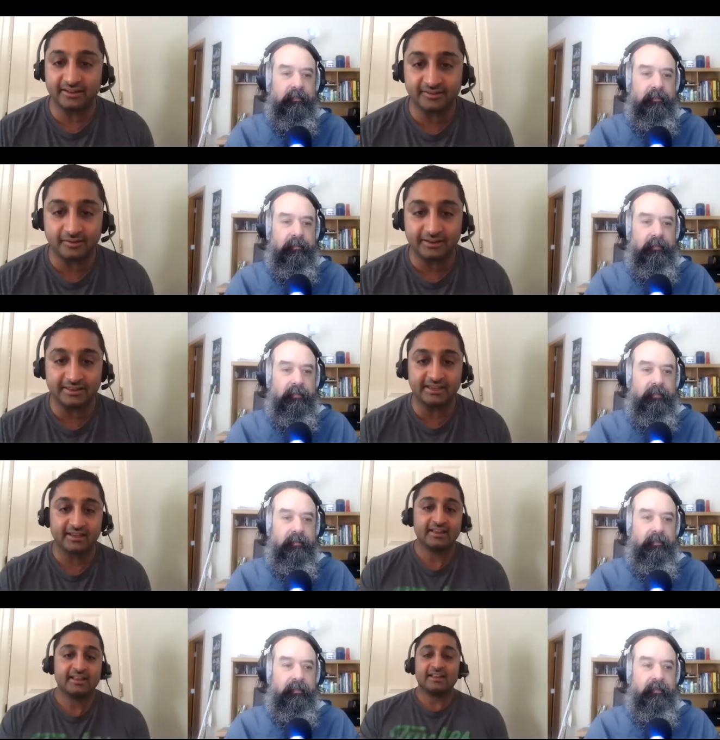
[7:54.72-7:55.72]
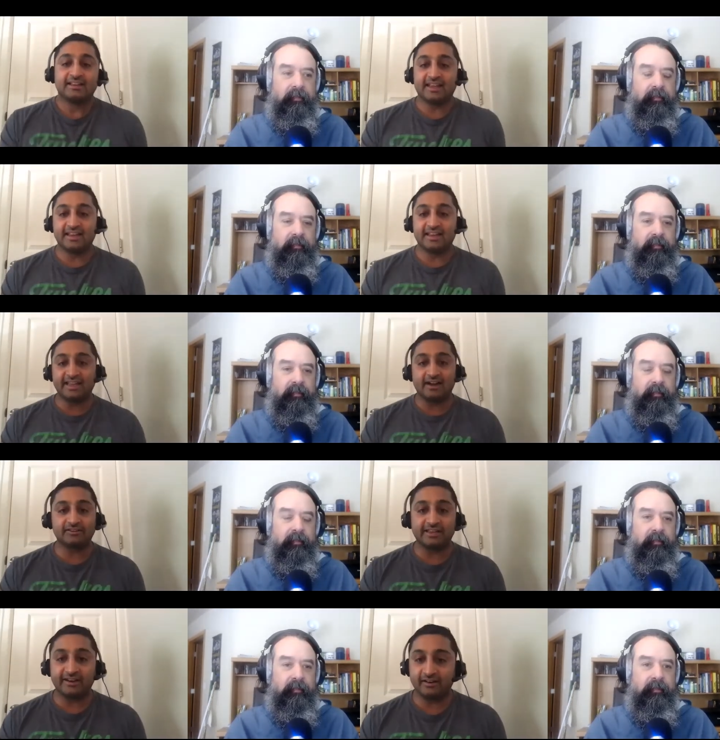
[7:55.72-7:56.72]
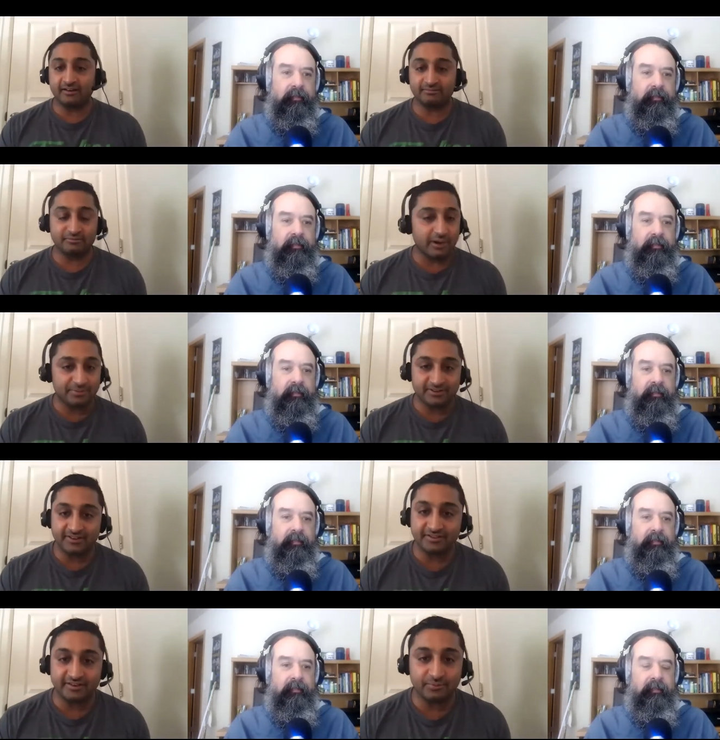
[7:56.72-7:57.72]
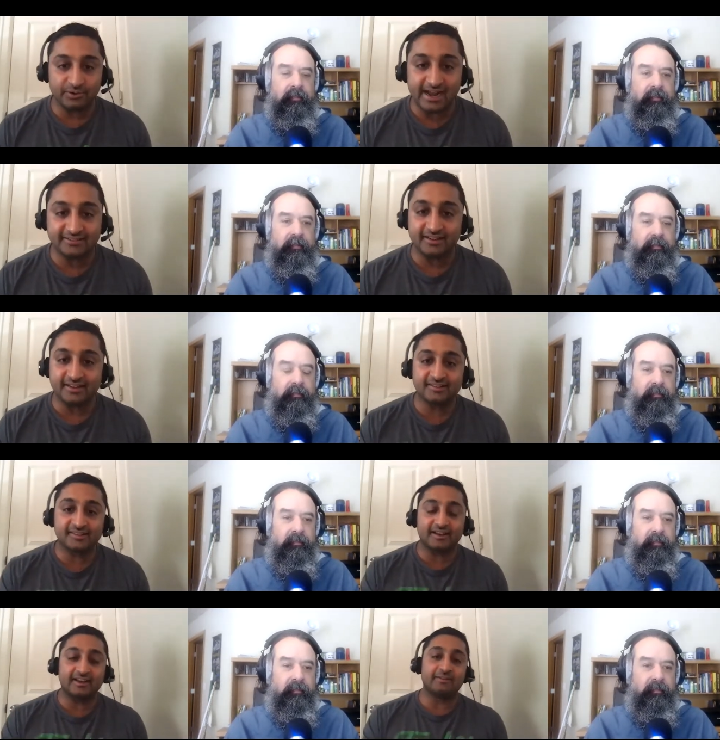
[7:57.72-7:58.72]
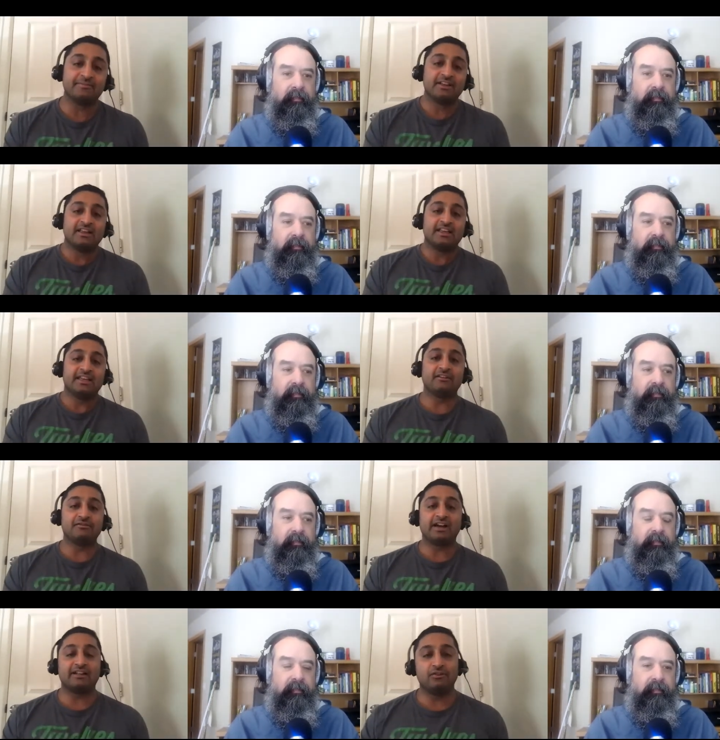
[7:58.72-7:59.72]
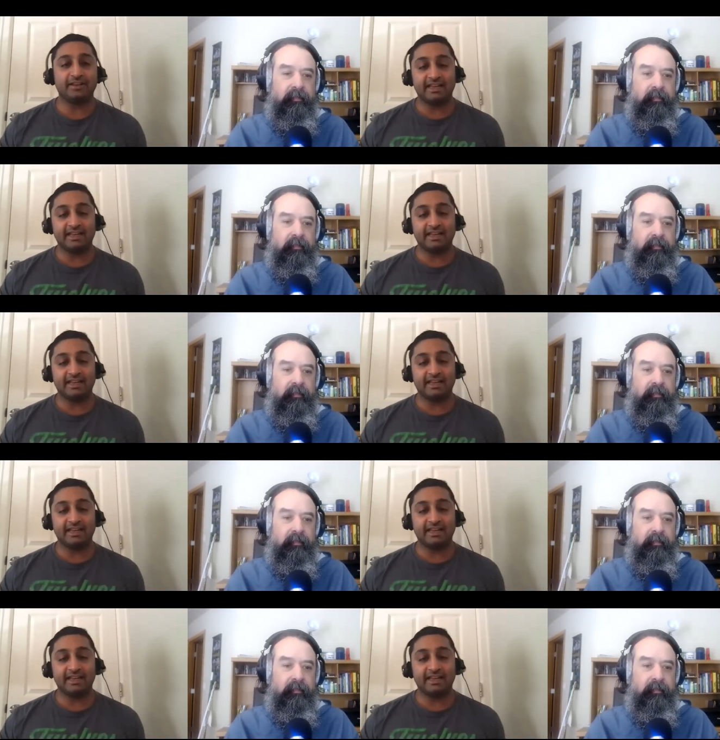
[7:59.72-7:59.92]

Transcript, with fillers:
Speaker 1: it. So I think getting out there, repetition, practice, not looking